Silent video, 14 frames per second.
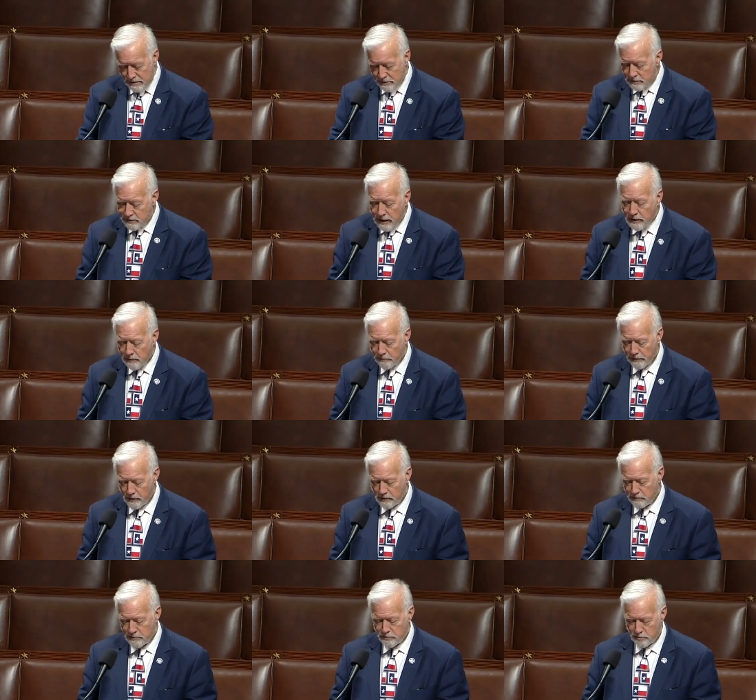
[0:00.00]
The second
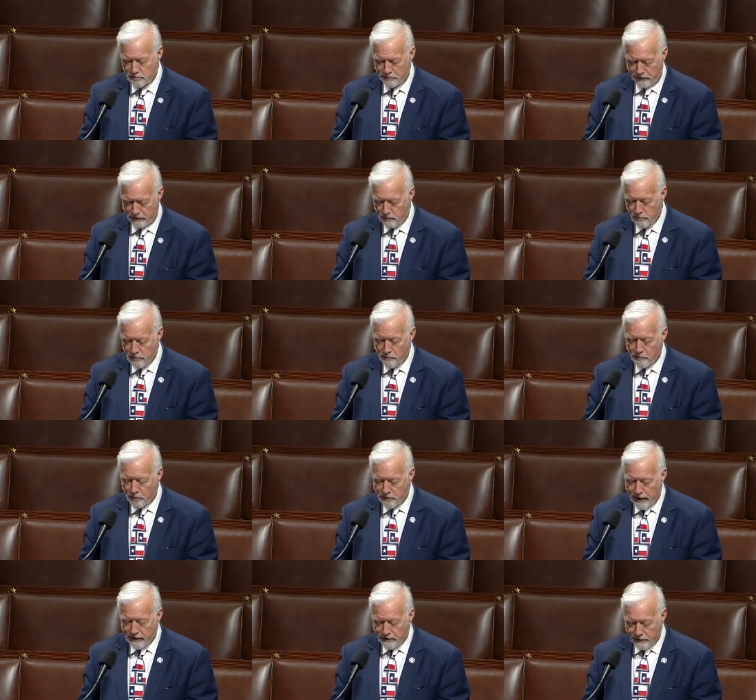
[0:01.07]
bill, Mr. Speaker, the
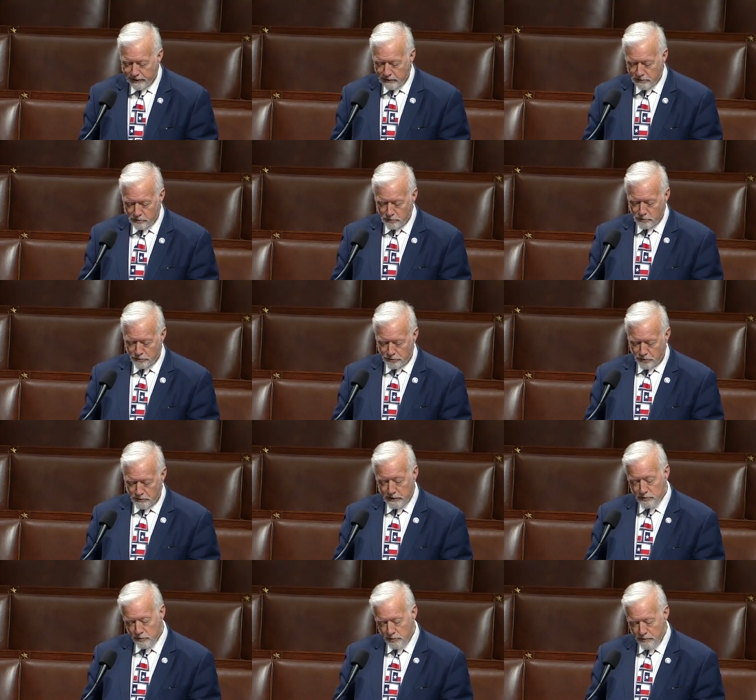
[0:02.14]
Protect Against School
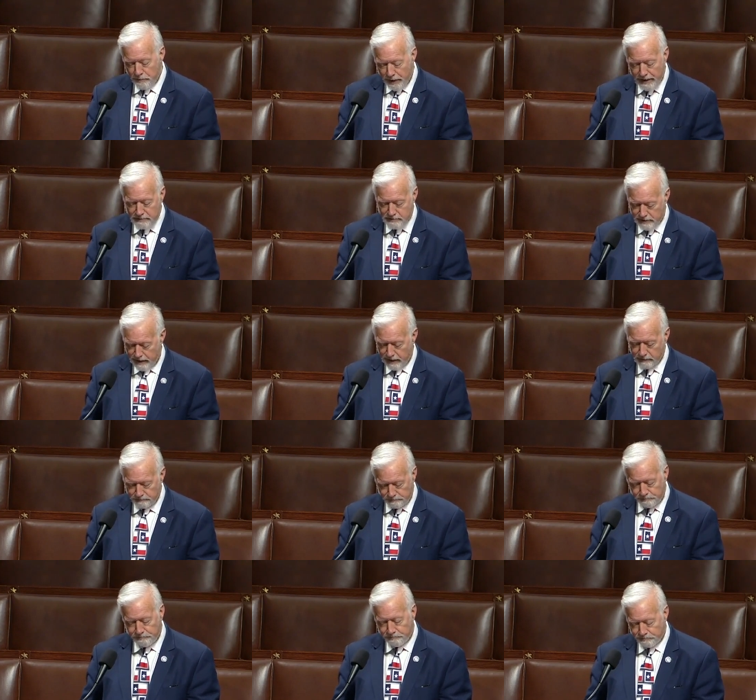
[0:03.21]
Shootings, or the PASS Act,
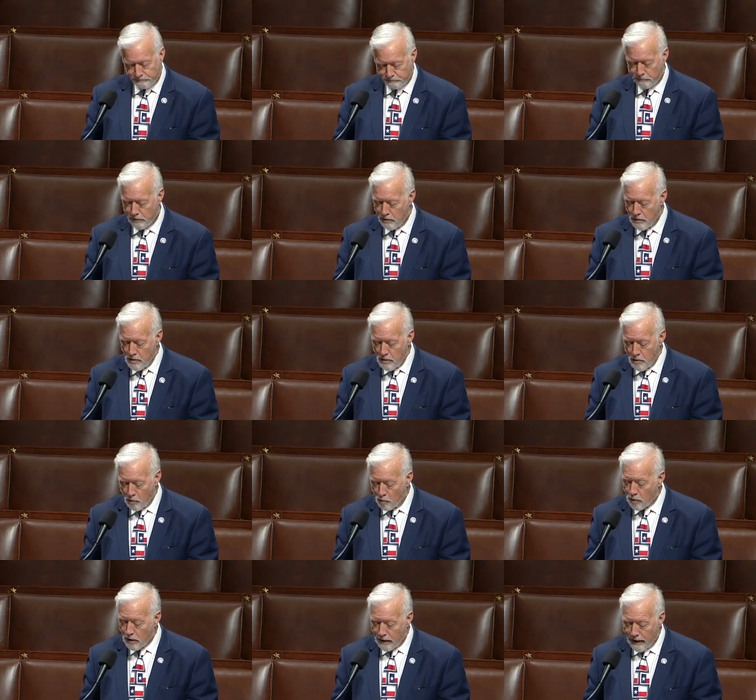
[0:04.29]

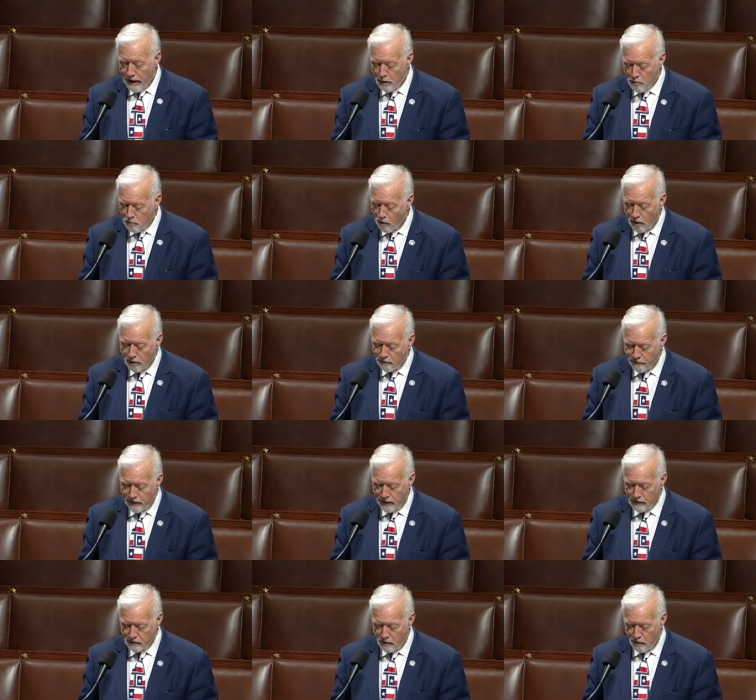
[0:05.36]
would allow
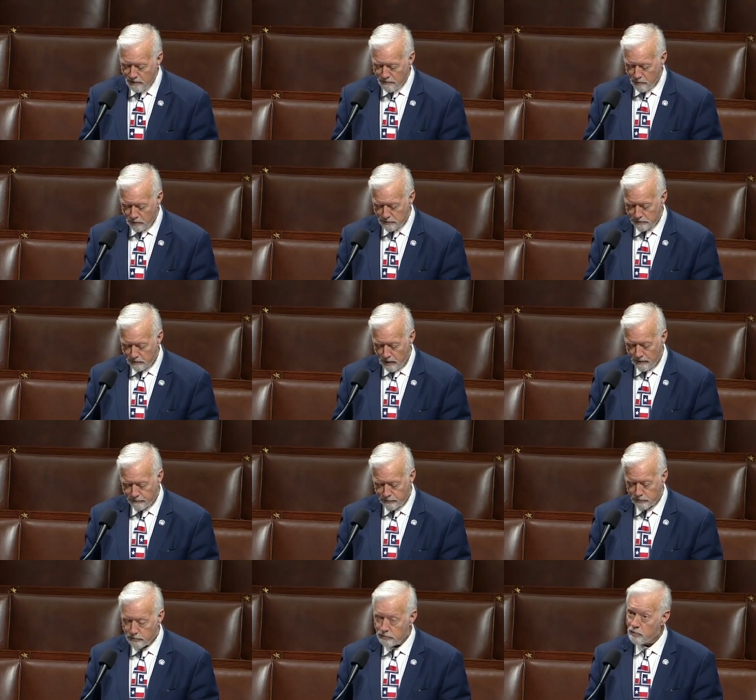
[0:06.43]
qualified law enforcement
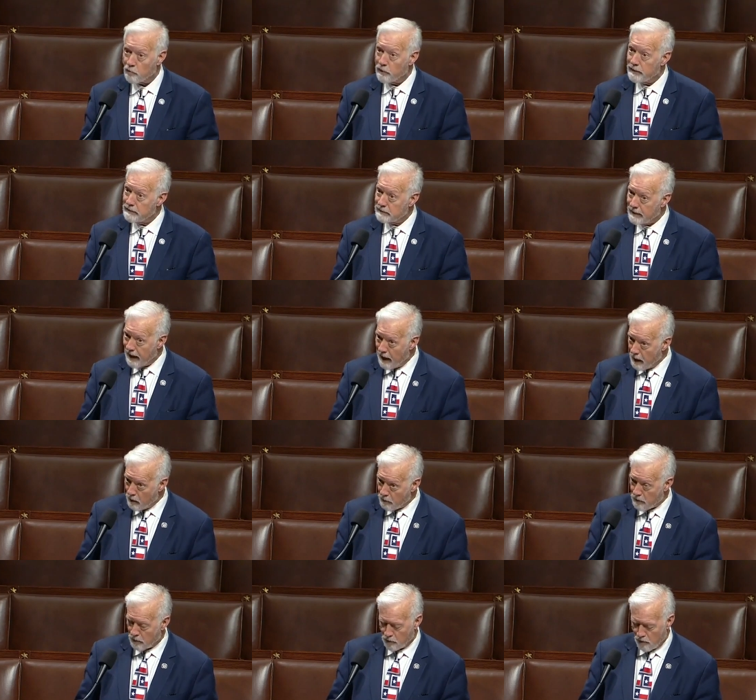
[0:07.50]
officers,
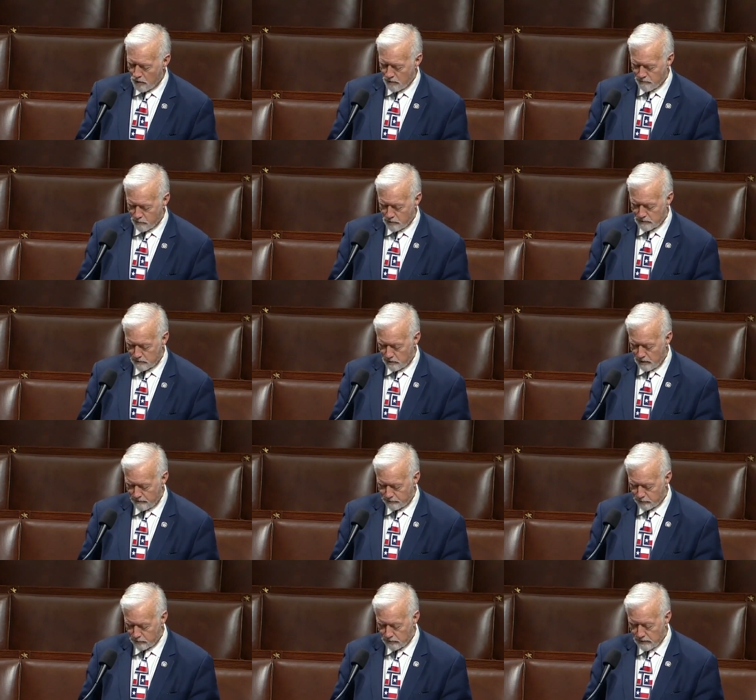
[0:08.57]
retired law enforcement
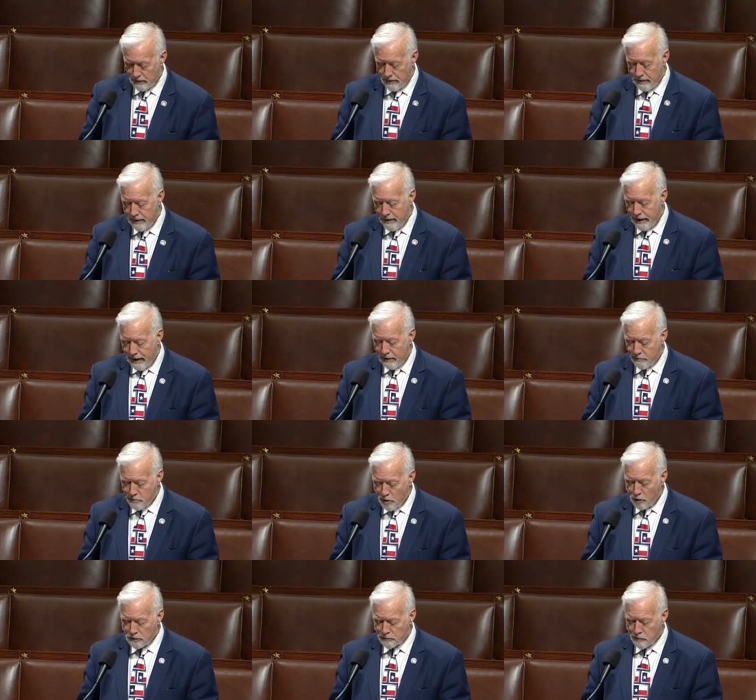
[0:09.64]
officers, and
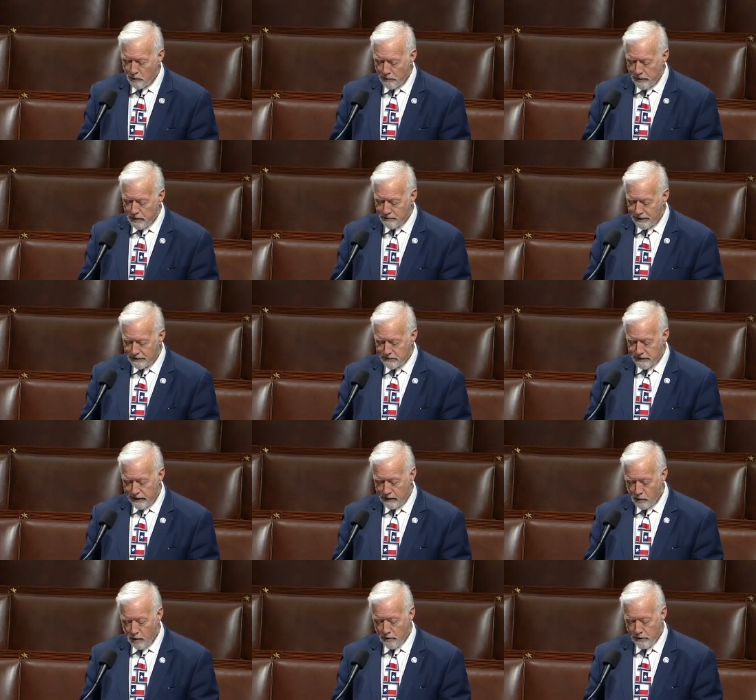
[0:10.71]
those permitted by
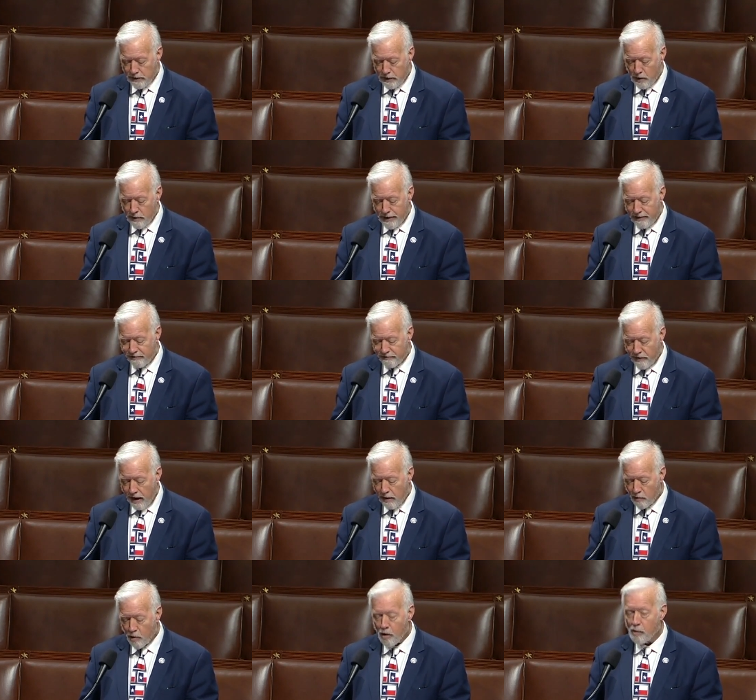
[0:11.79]
state law to carry a
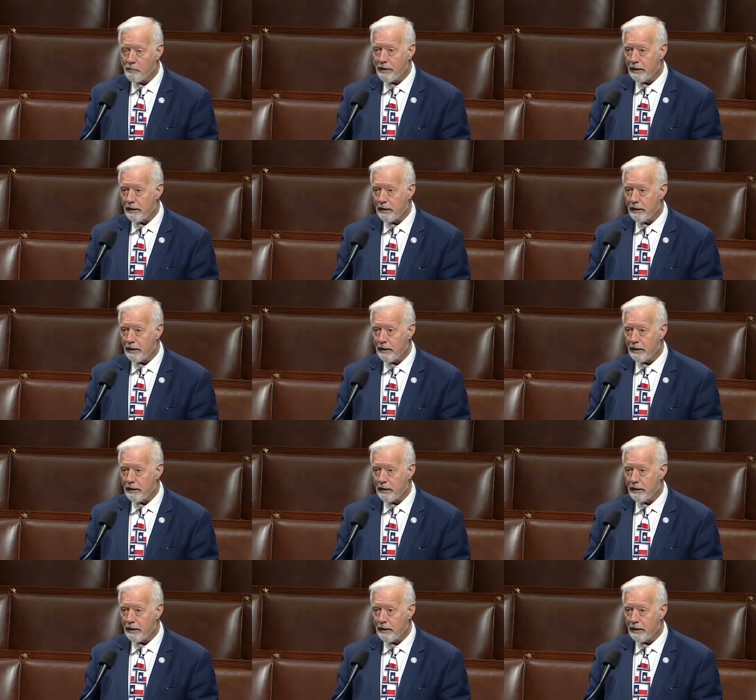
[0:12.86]
firearm